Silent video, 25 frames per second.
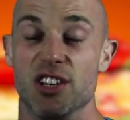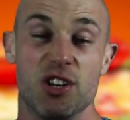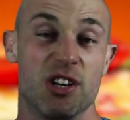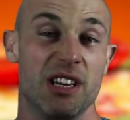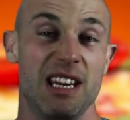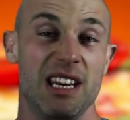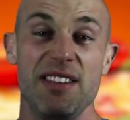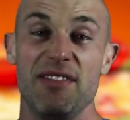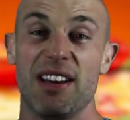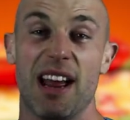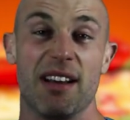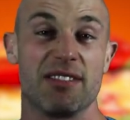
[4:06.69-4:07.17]
You
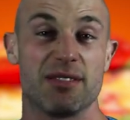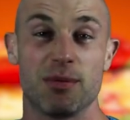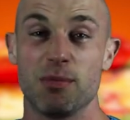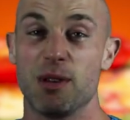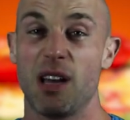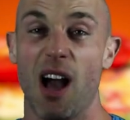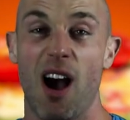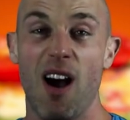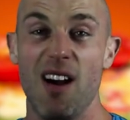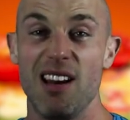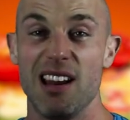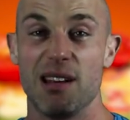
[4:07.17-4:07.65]
can even have some
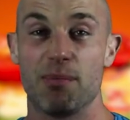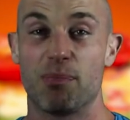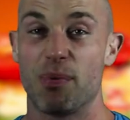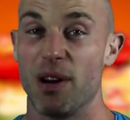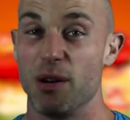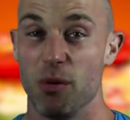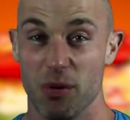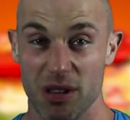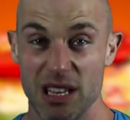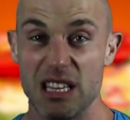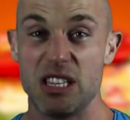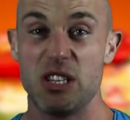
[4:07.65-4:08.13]
garlic
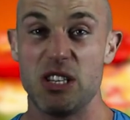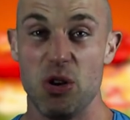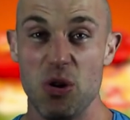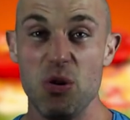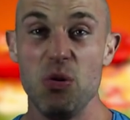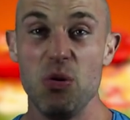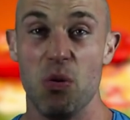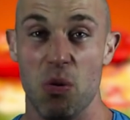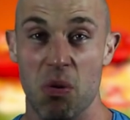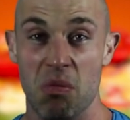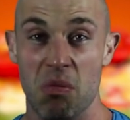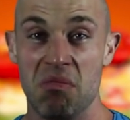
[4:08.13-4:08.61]
bread with it
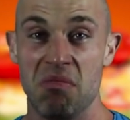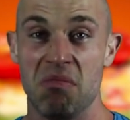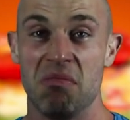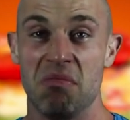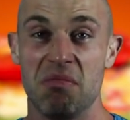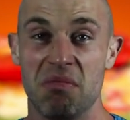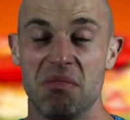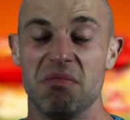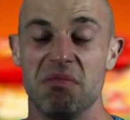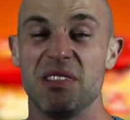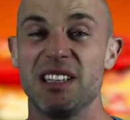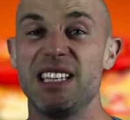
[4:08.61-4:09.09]
too.
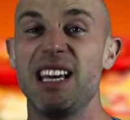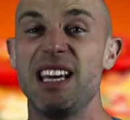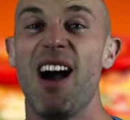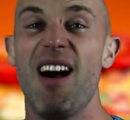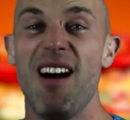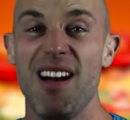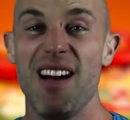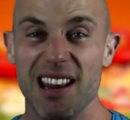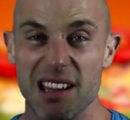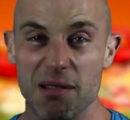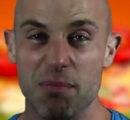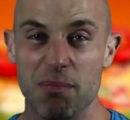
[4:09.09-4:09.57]

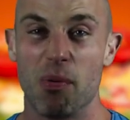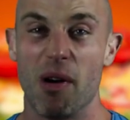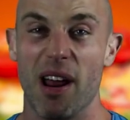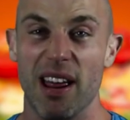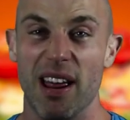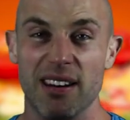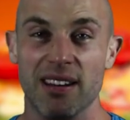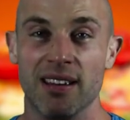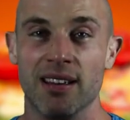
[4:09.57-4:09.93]
Garlic bread.